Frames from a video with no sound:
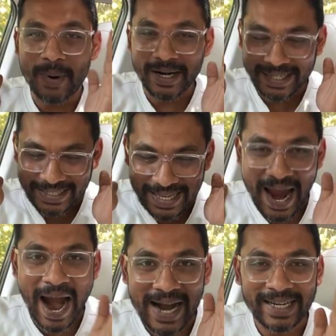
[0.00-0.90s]
But
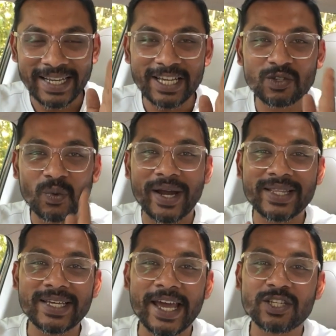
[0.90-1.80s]
that is where
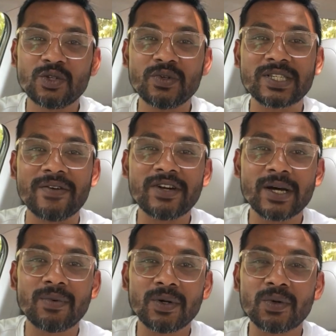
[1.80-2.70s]
the
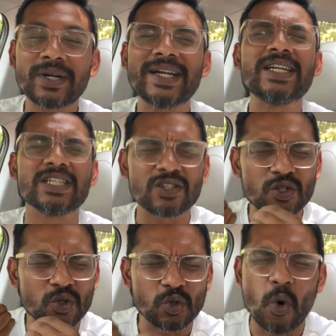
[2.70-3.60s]
XUV700 did
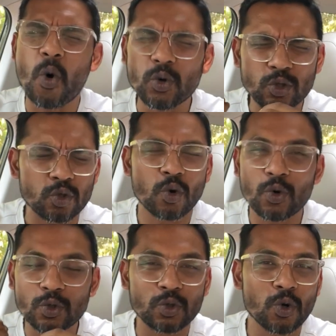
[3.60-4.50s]
so
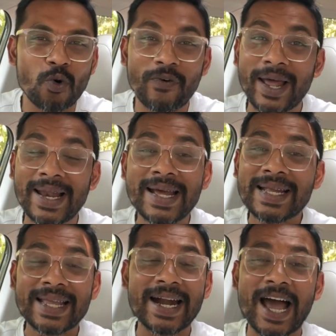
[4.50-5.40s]
well,
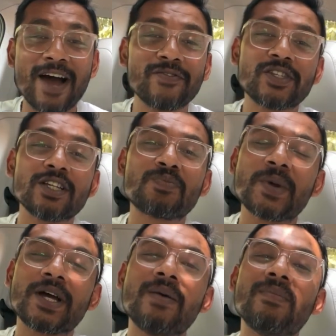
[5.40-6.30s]
that I have just
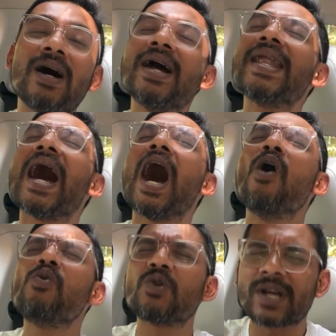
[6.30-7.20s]
become an
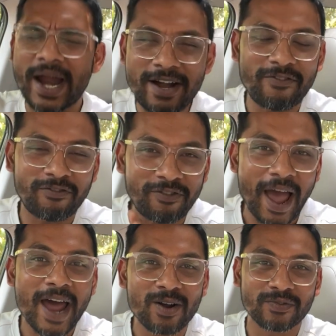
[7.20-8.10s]
outright
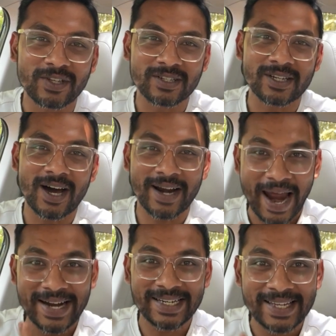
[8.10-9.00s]
fan of this car
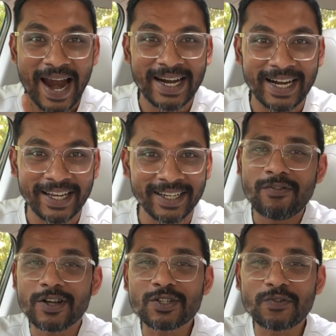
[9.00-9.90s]
and its handling.
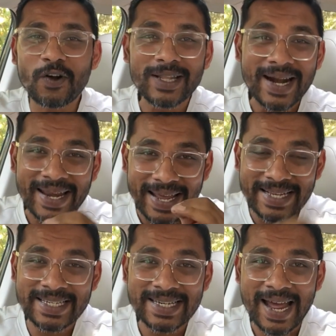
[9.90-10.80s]
First of all, that
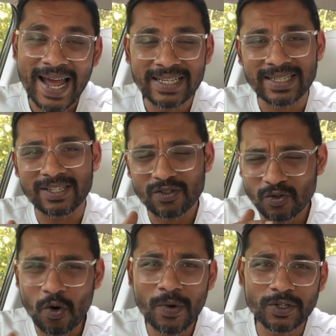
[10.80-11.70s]
engine has
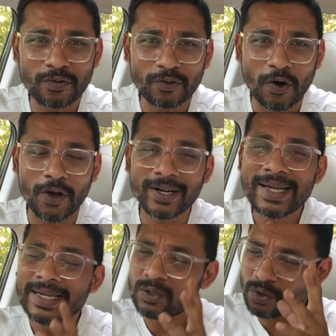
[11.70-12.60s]
so much of torque.
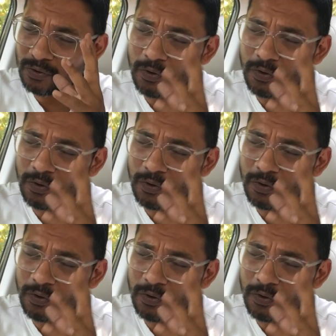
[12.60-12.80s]
Those